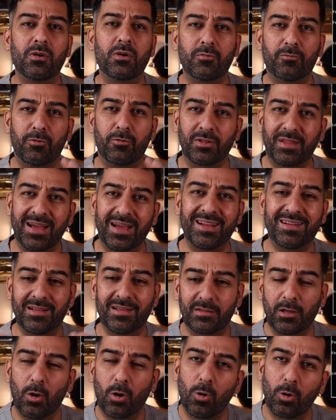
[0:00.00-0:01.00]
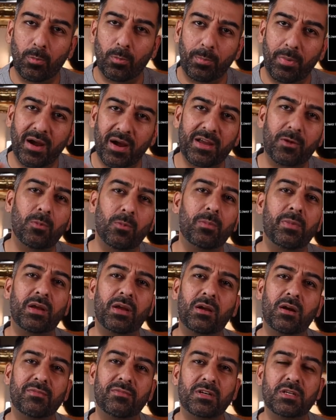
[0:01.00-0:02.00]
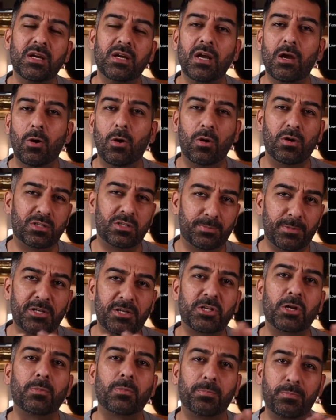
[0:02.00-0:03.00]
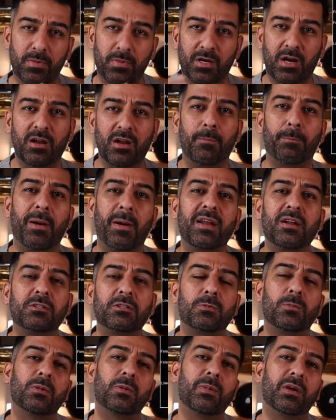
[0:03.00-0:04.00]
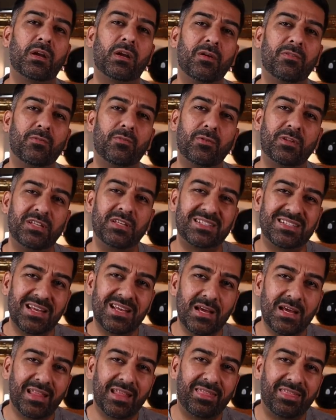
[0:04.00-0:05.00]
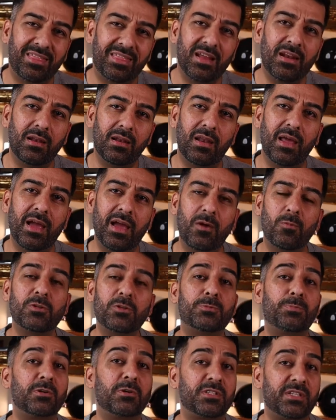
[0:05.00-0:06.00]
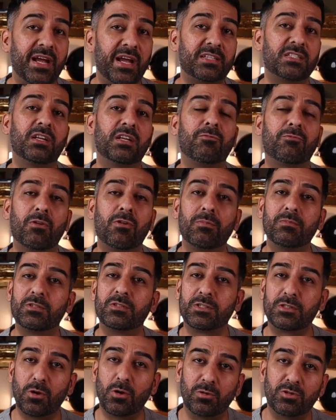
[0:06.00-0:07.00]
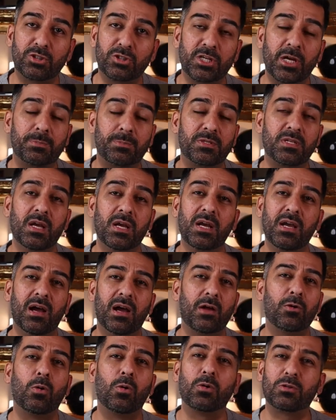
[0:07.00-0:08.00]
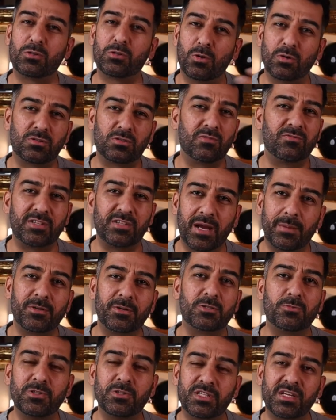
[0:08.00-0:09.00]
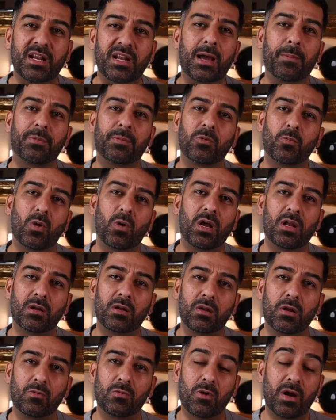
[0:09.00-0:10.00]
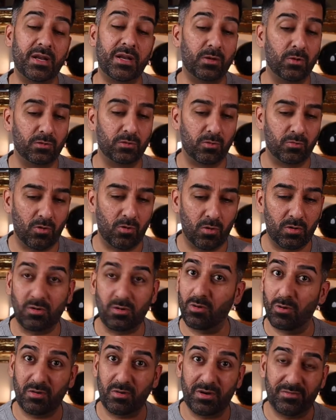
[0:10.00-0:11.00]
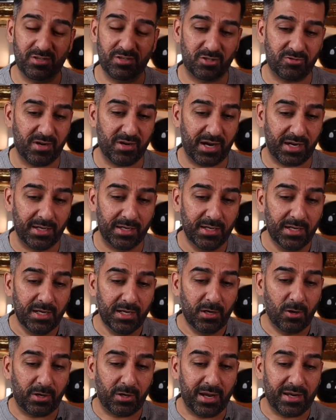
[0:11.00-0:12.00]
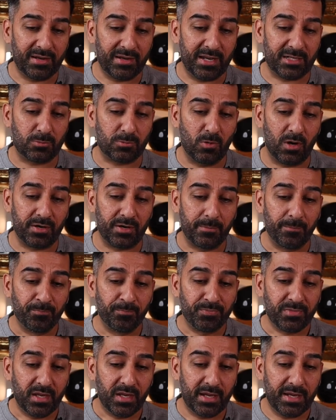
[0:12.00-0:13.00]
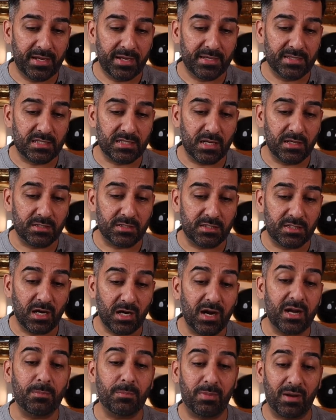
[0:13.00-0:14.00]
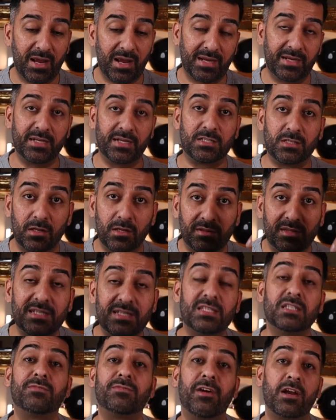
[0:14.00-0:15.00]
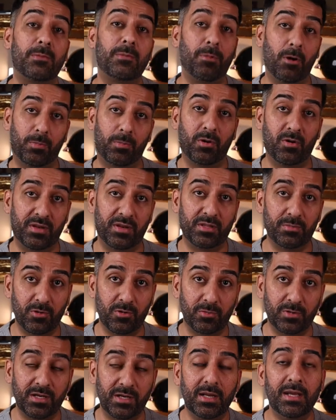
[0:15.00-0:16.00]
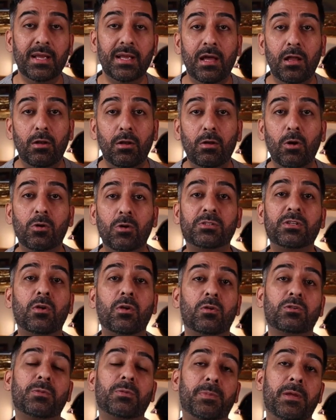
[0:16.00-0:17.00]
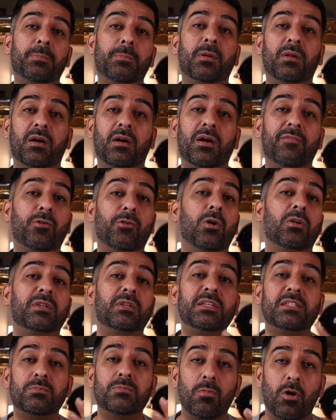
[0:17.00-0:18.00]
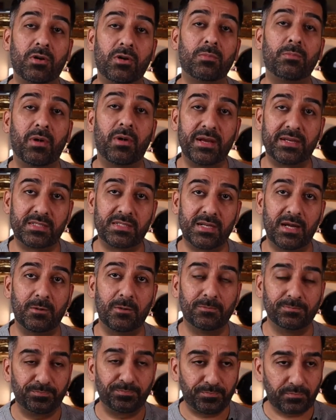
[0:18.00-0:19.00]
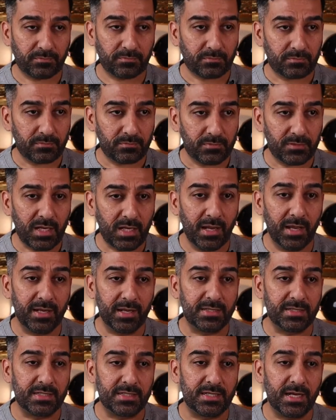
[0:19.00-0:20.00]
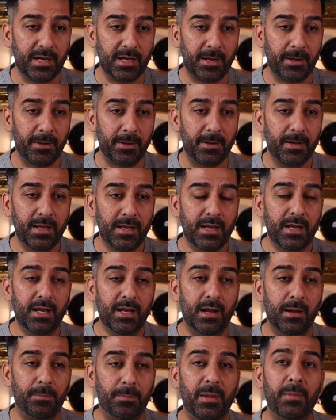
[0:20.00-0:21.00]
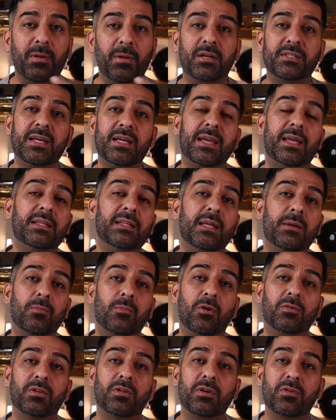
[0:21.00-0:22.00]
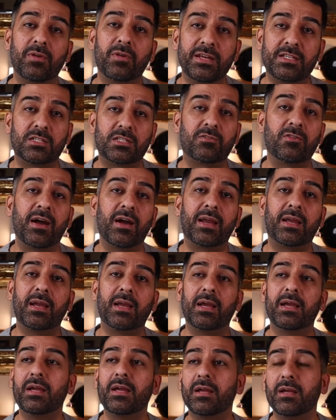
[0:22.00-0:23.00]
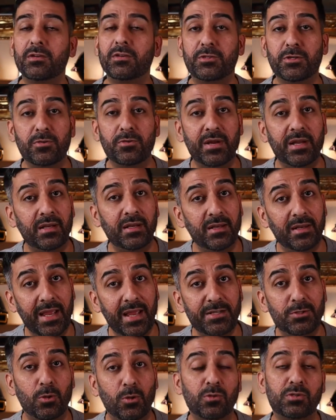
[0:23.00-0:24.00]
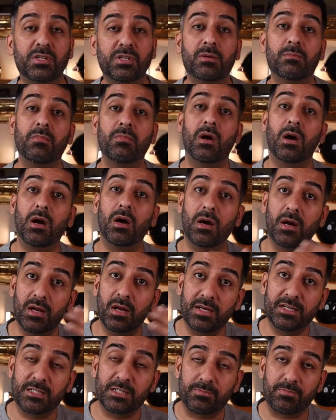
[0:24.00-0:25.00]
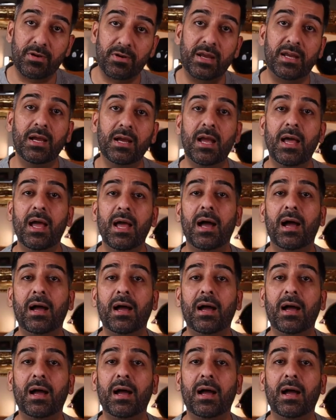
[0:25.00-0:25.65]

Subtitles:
one for that, the whole bike will be covered, or special kind of panels will be covered with this thin layer which protects it from stone chips and all sorts of damage which can happen while riding on the road or even track. Okay, next one is tire blankets. This is very popular at the moment. Loads and loads of people have got these modern bikes now, and people are taking them on the racetrack during late autumn, early spring.